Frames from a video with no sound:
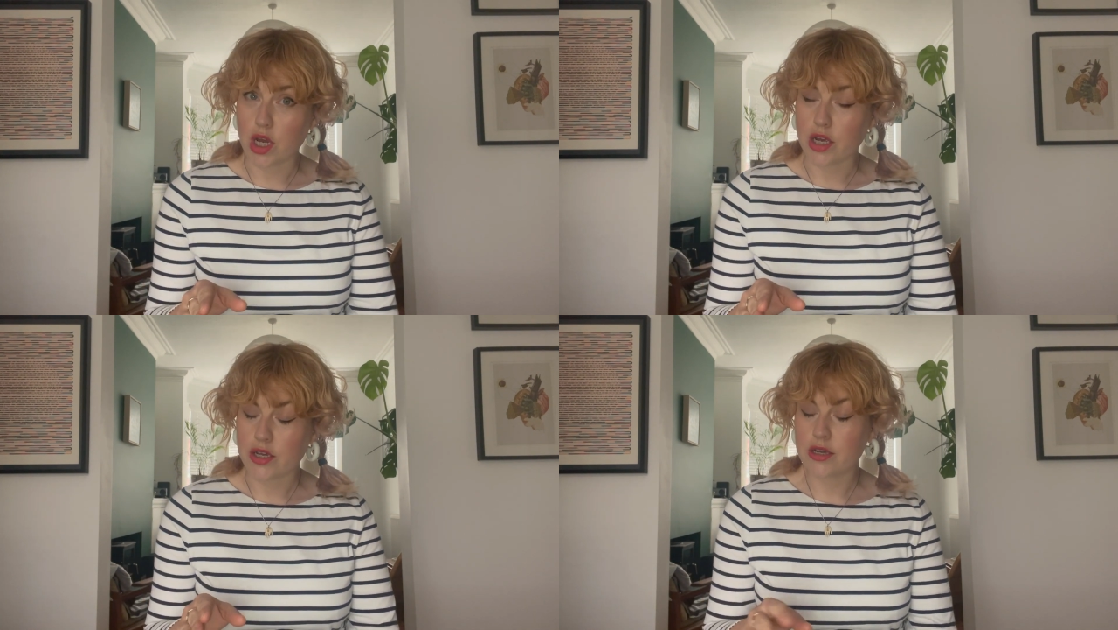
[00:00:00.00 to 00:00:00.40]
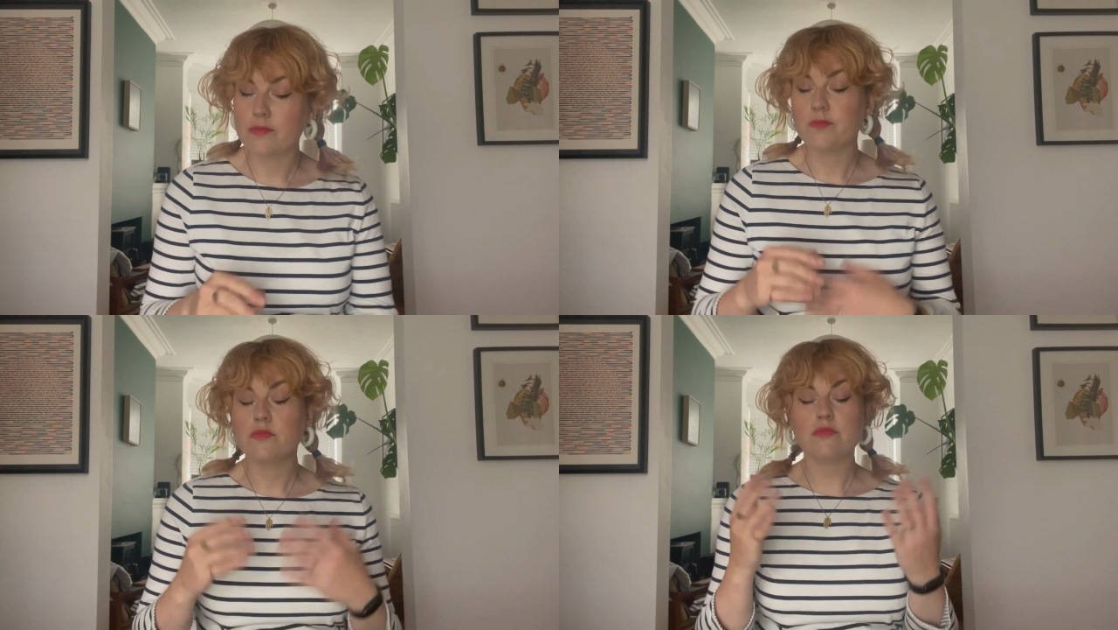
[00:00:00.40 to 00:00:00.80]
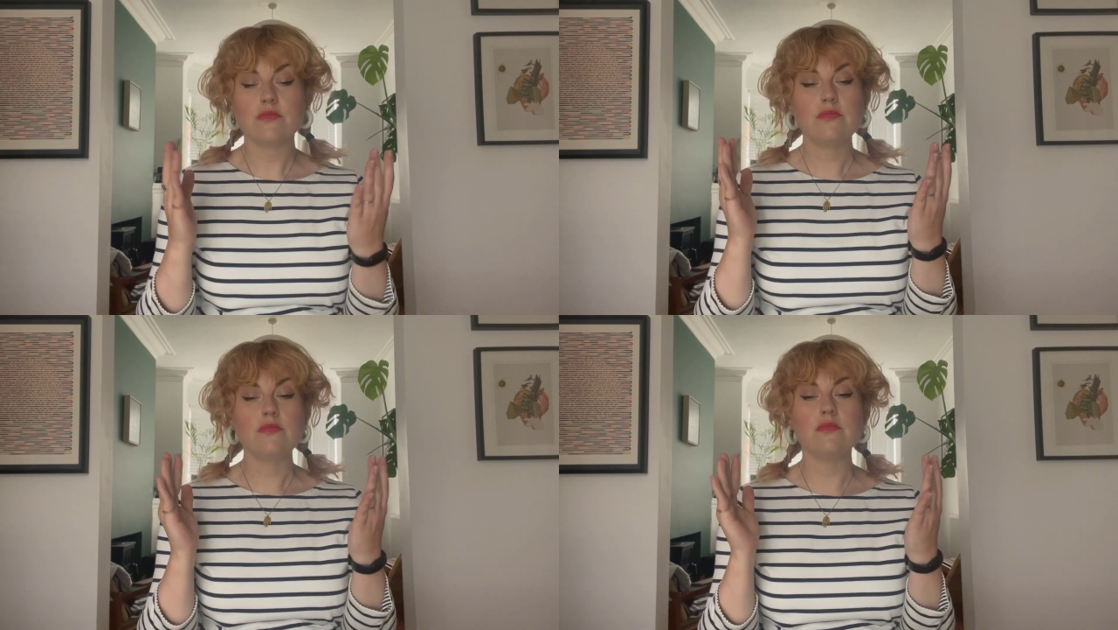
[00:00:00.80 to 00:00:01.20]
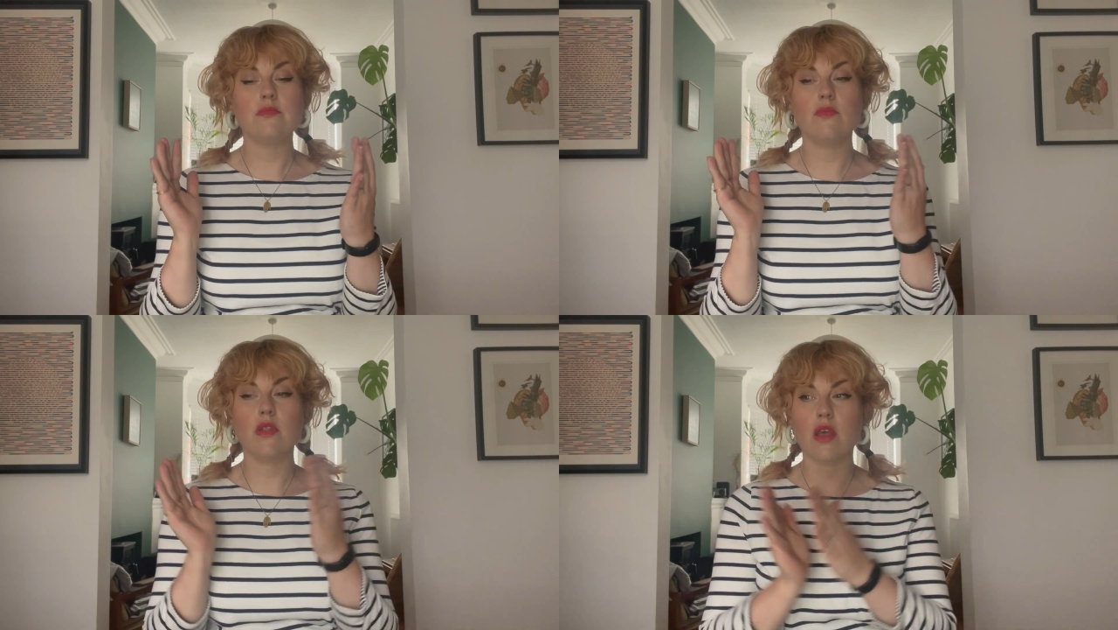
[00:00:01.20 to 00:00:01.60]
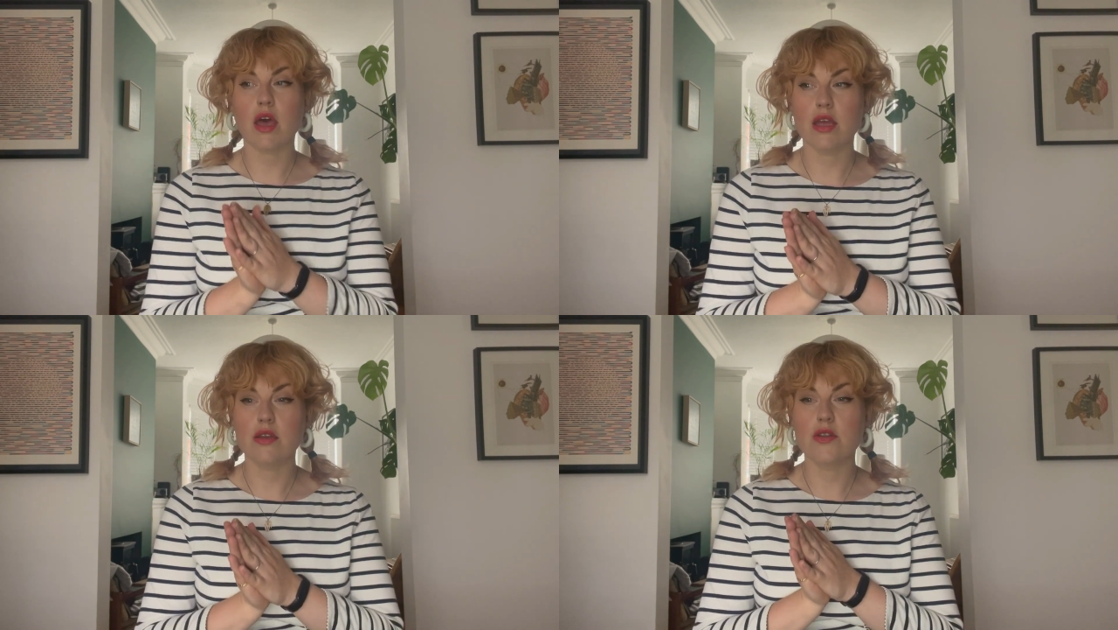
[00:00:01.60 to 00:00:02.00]
work.
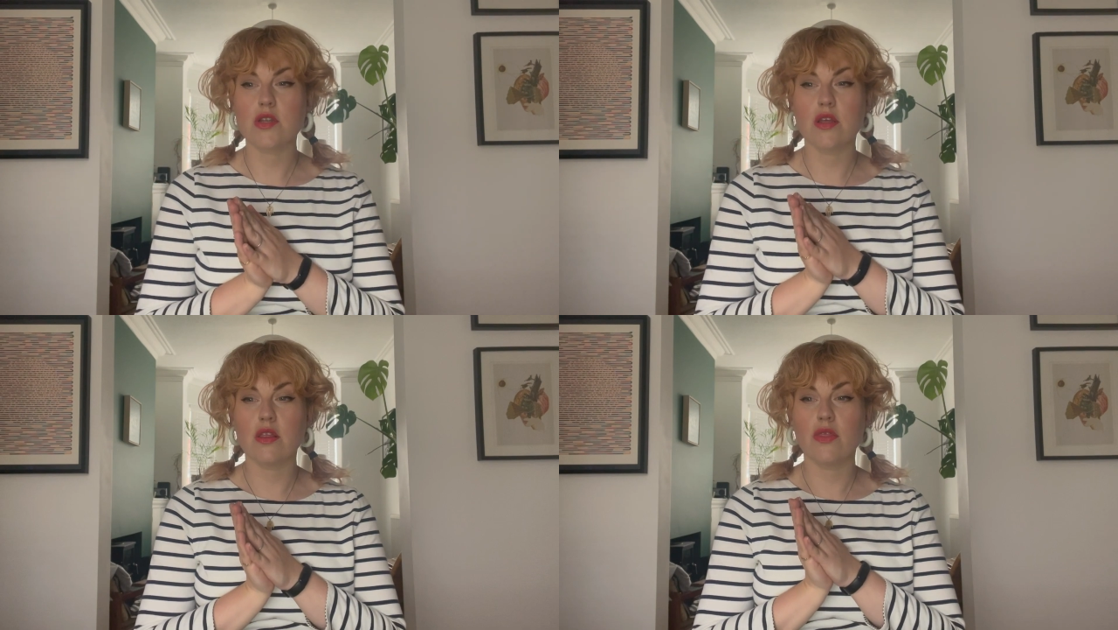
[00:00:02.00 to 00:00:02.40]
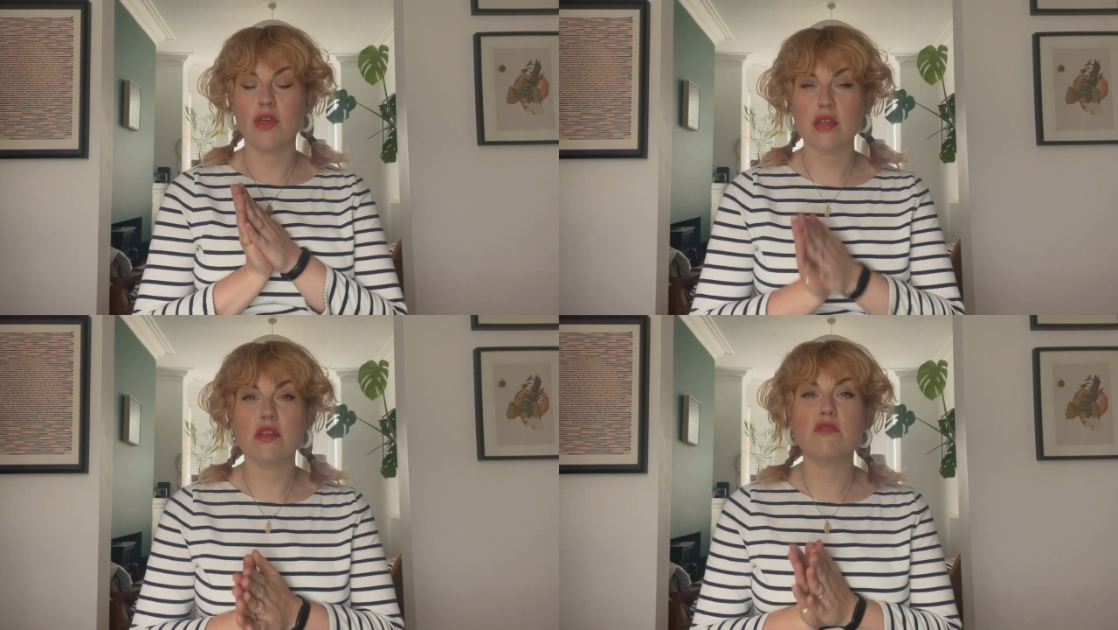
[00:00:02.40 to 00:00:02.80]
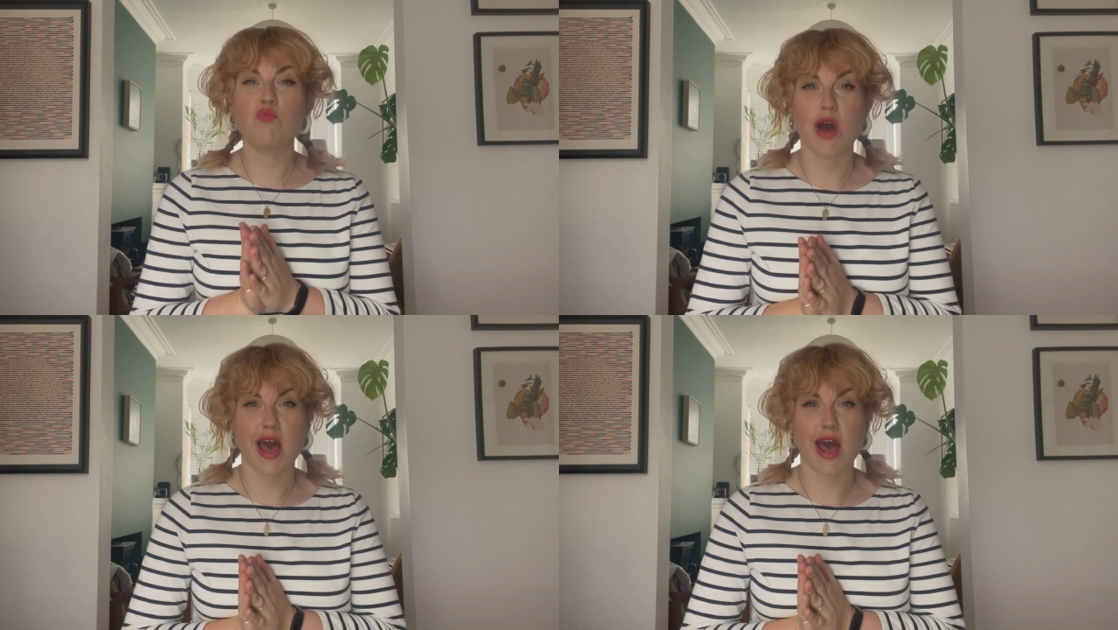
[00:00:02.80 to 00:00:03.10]
And this is